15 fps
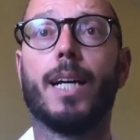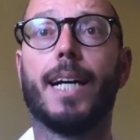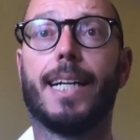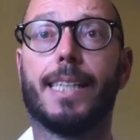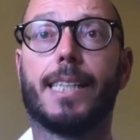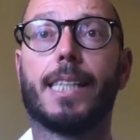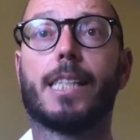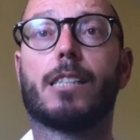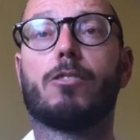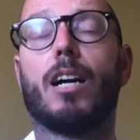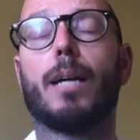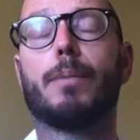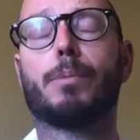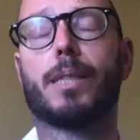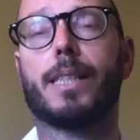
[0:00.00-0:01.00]
he
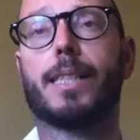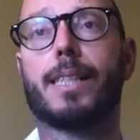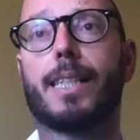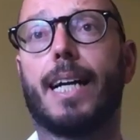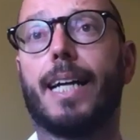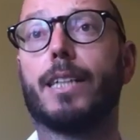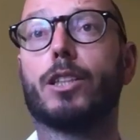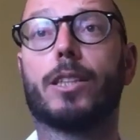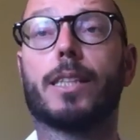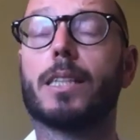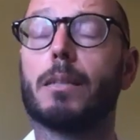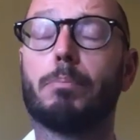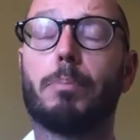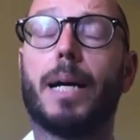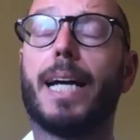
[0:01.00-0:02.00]
describes the stage as
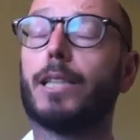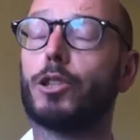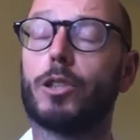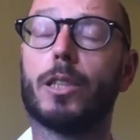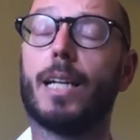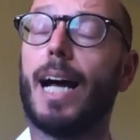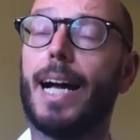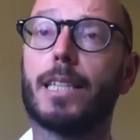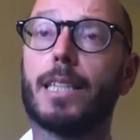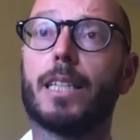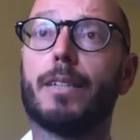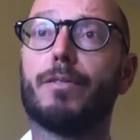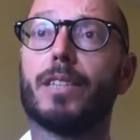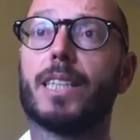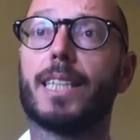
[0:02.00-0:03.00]
compassionate
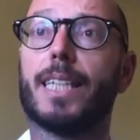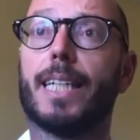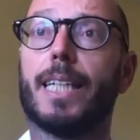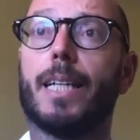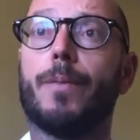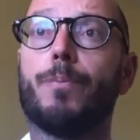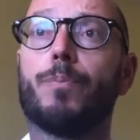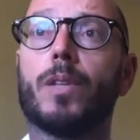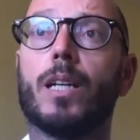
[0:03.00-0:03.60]
activity.